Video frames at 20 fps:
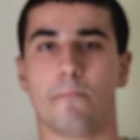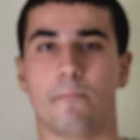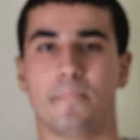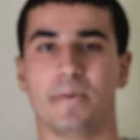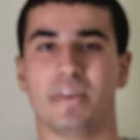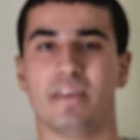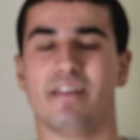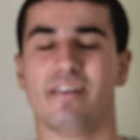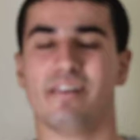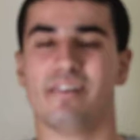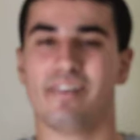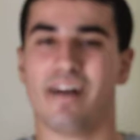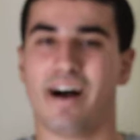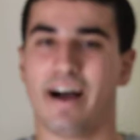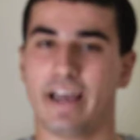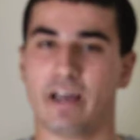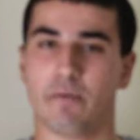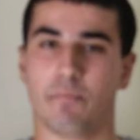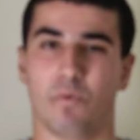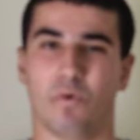be
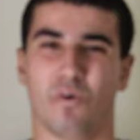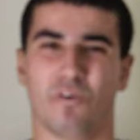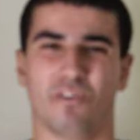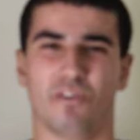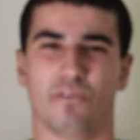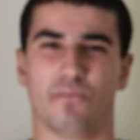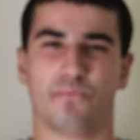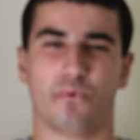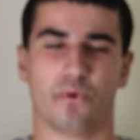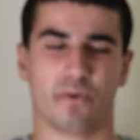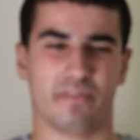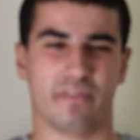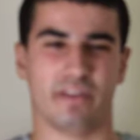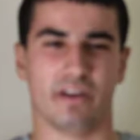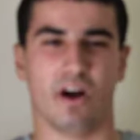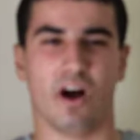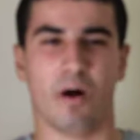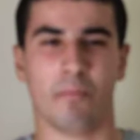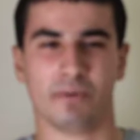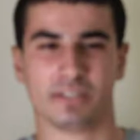liable for
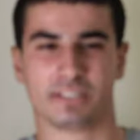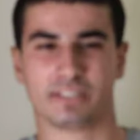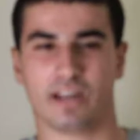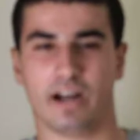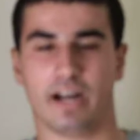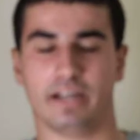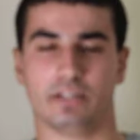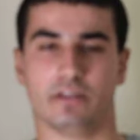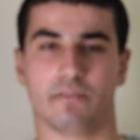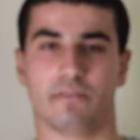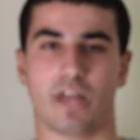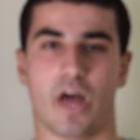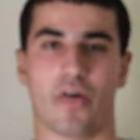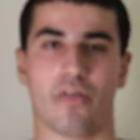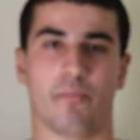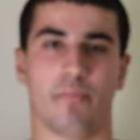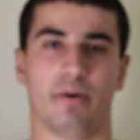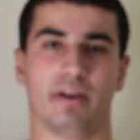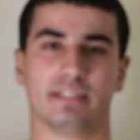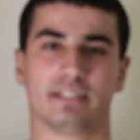the homicide of the
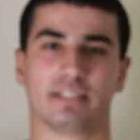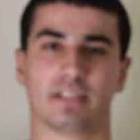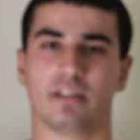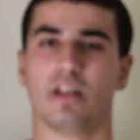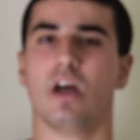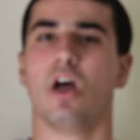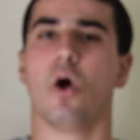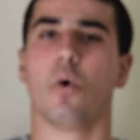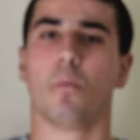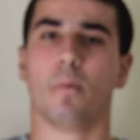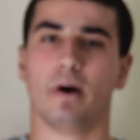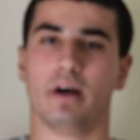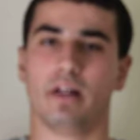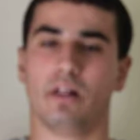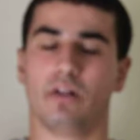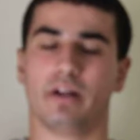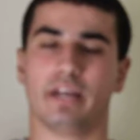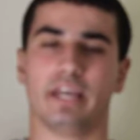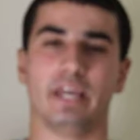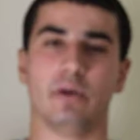other person?
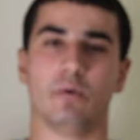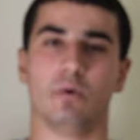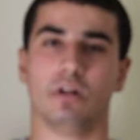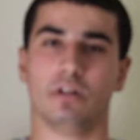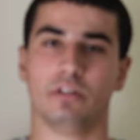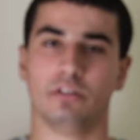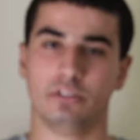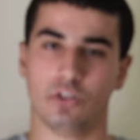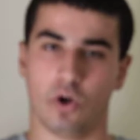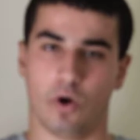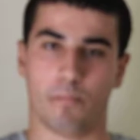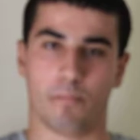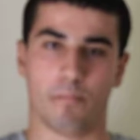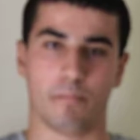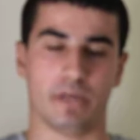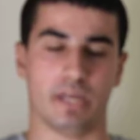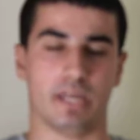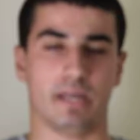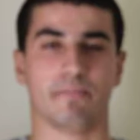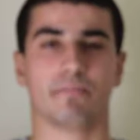Well, he will not
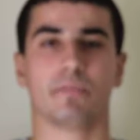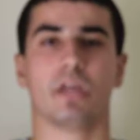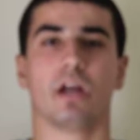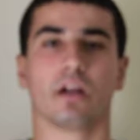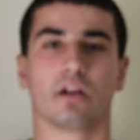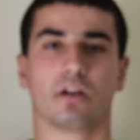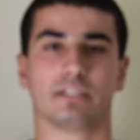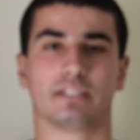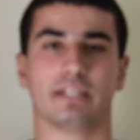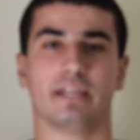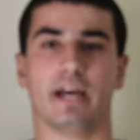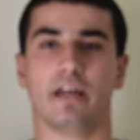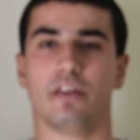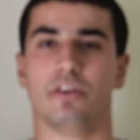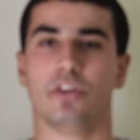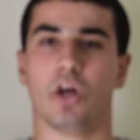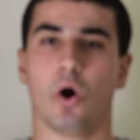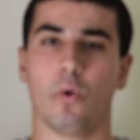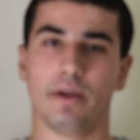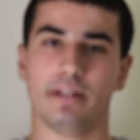be, because he
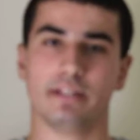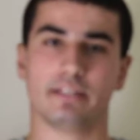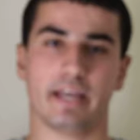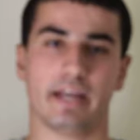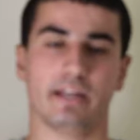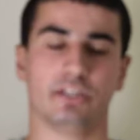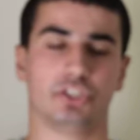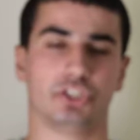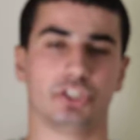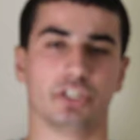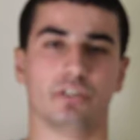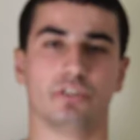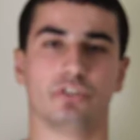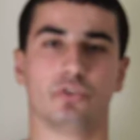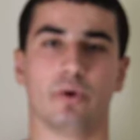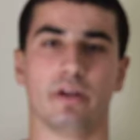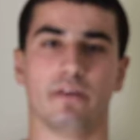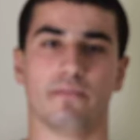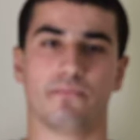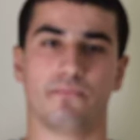had no intention
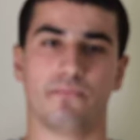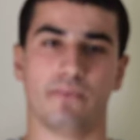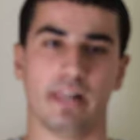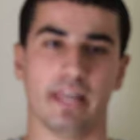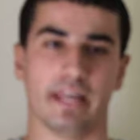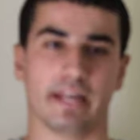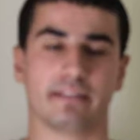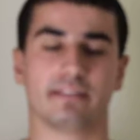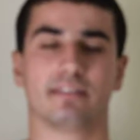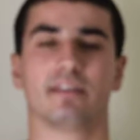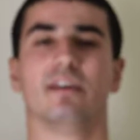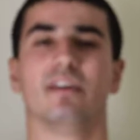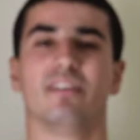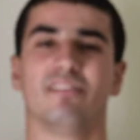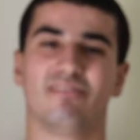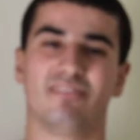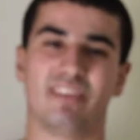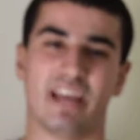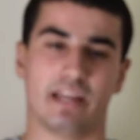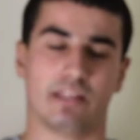to inflict
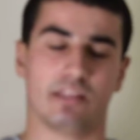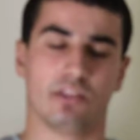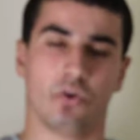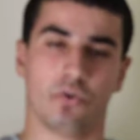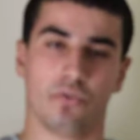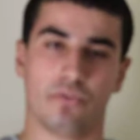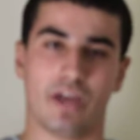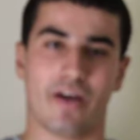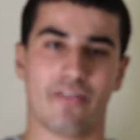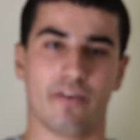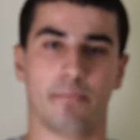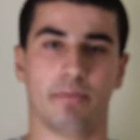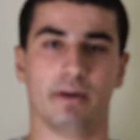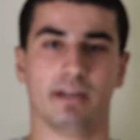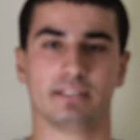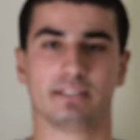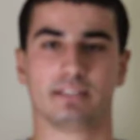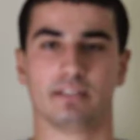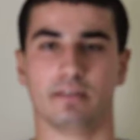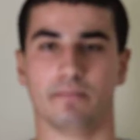death on the other
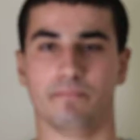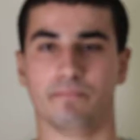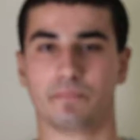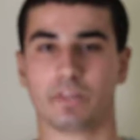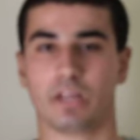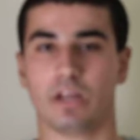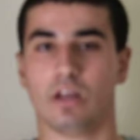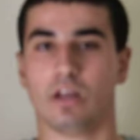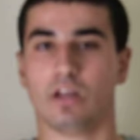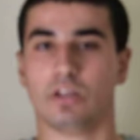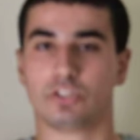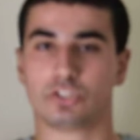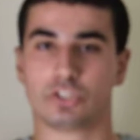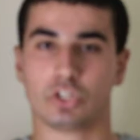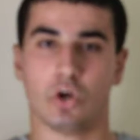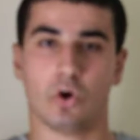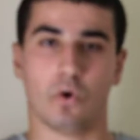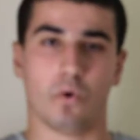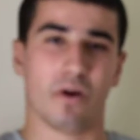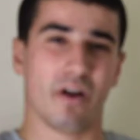person.
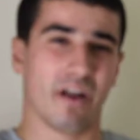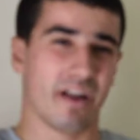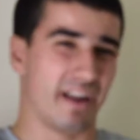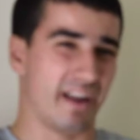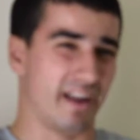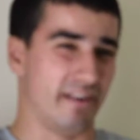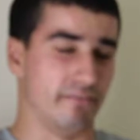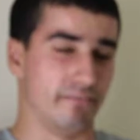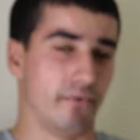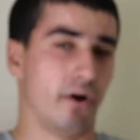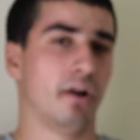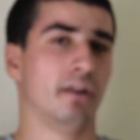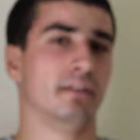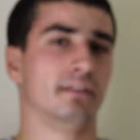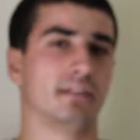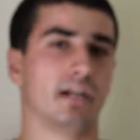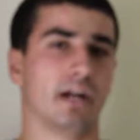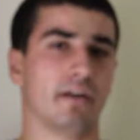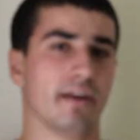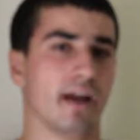So,
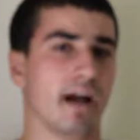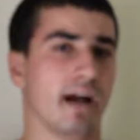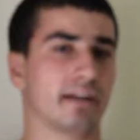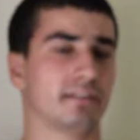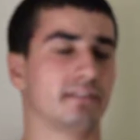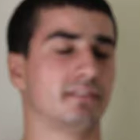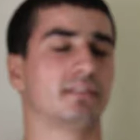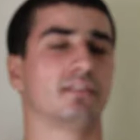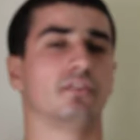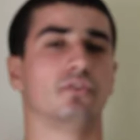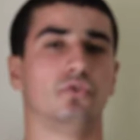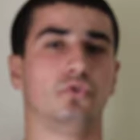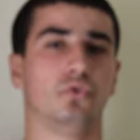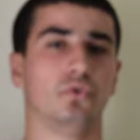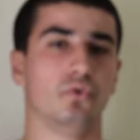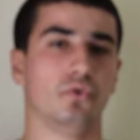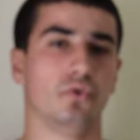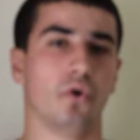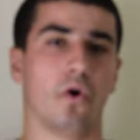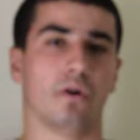involuntary acts
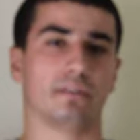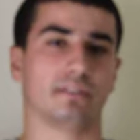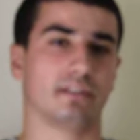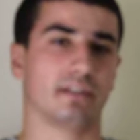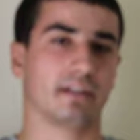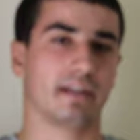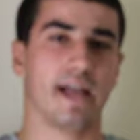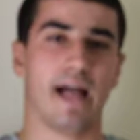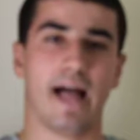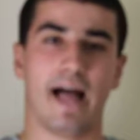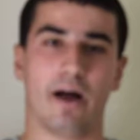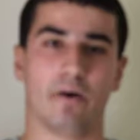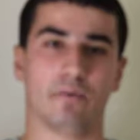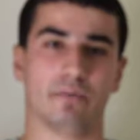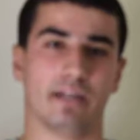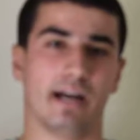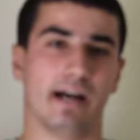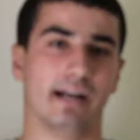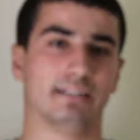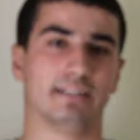do not
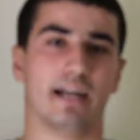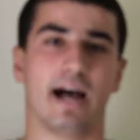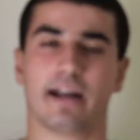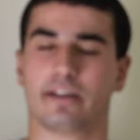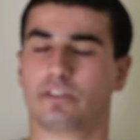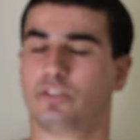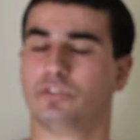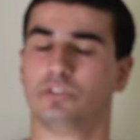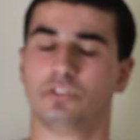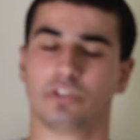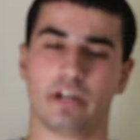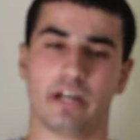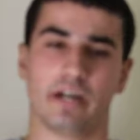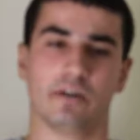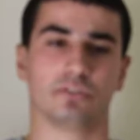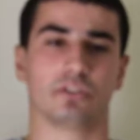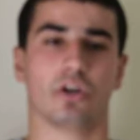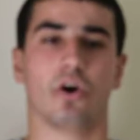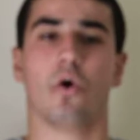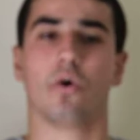count as actus
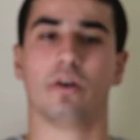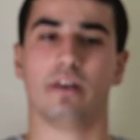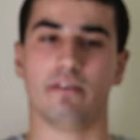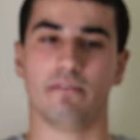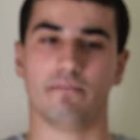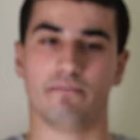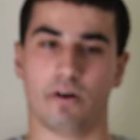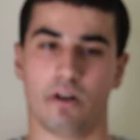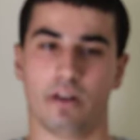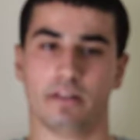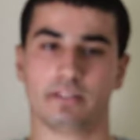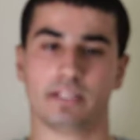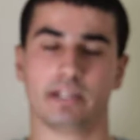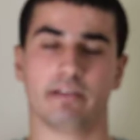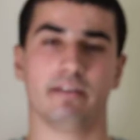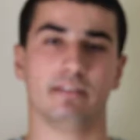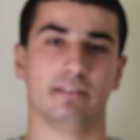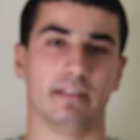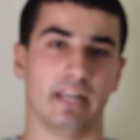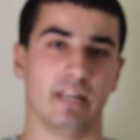reus. Only
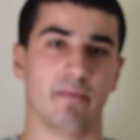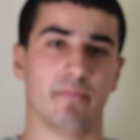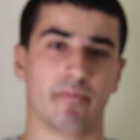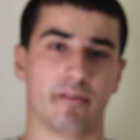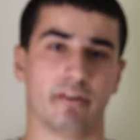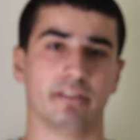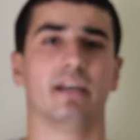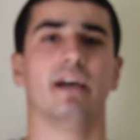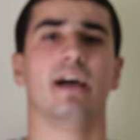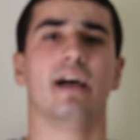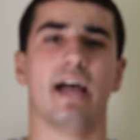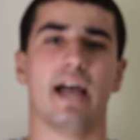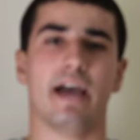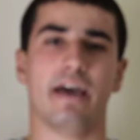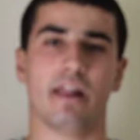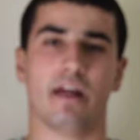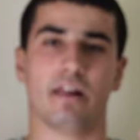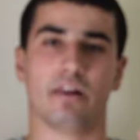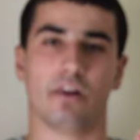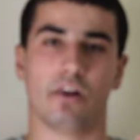voluntary, deliberate,
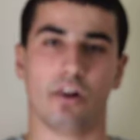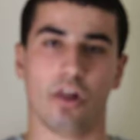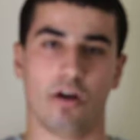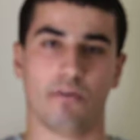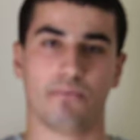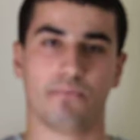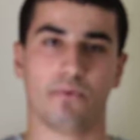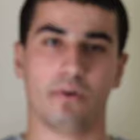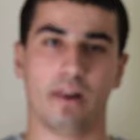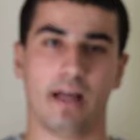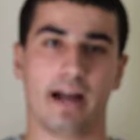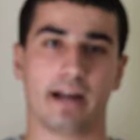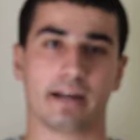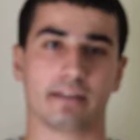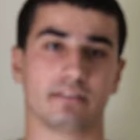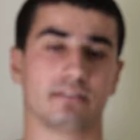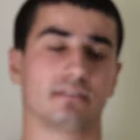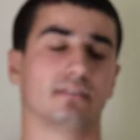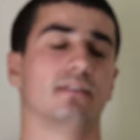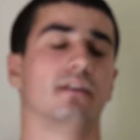and unlawful
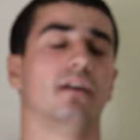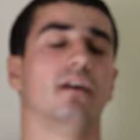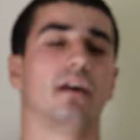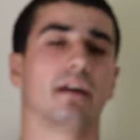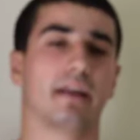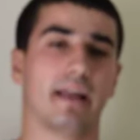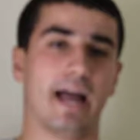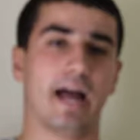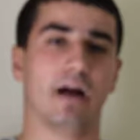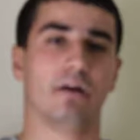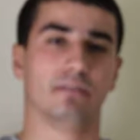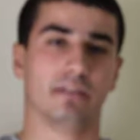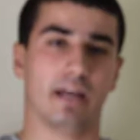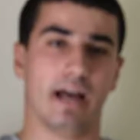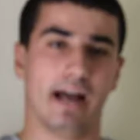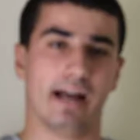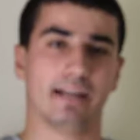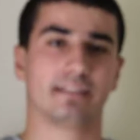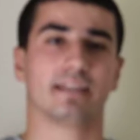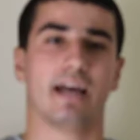acts count
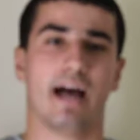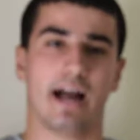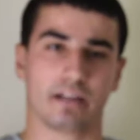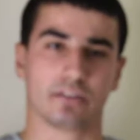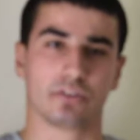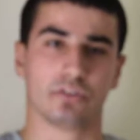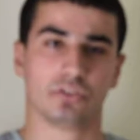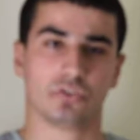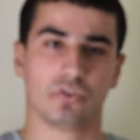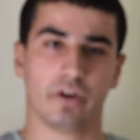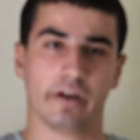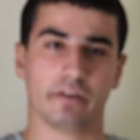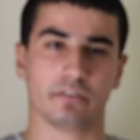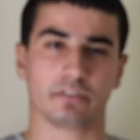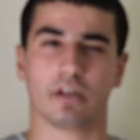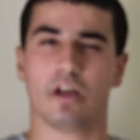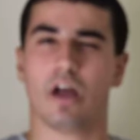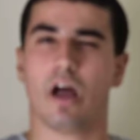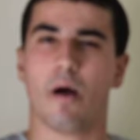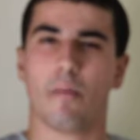as actus
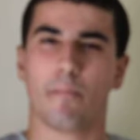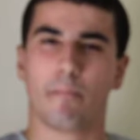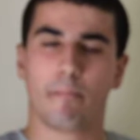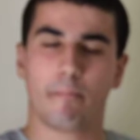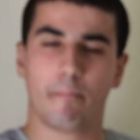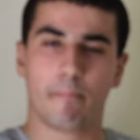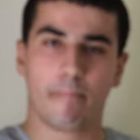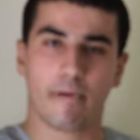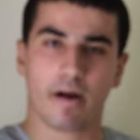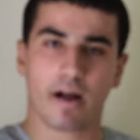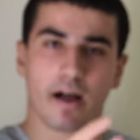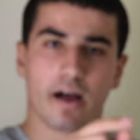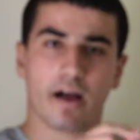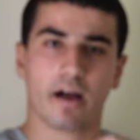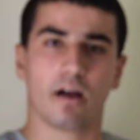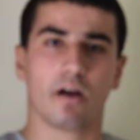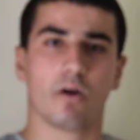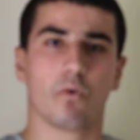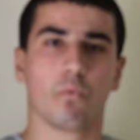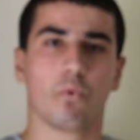reus.
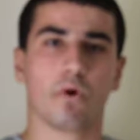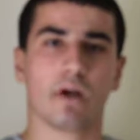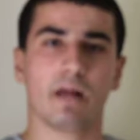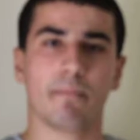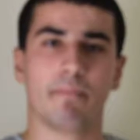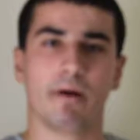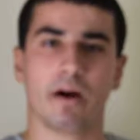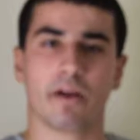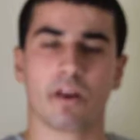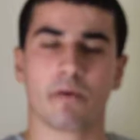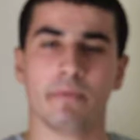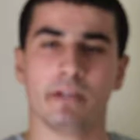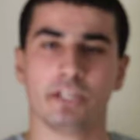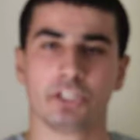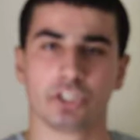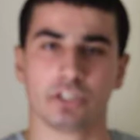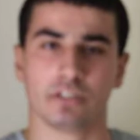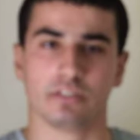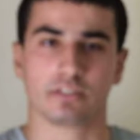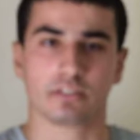But what about
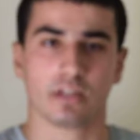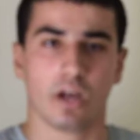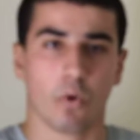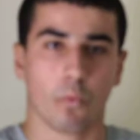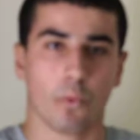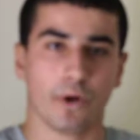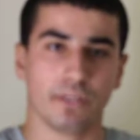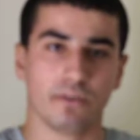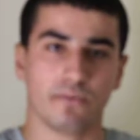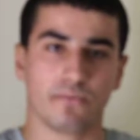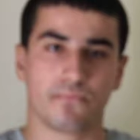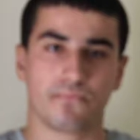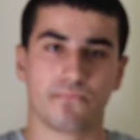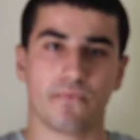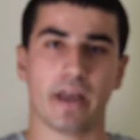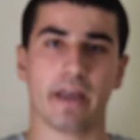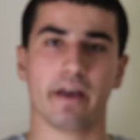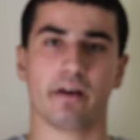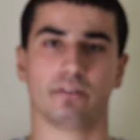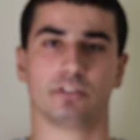omissions? When you
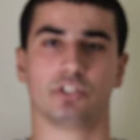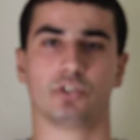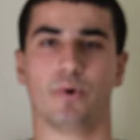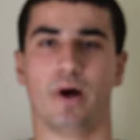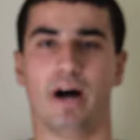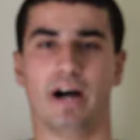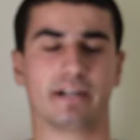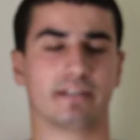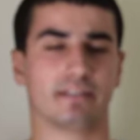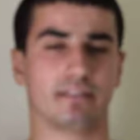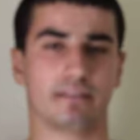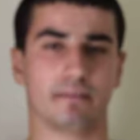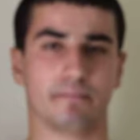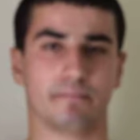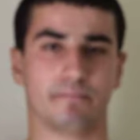fail to act?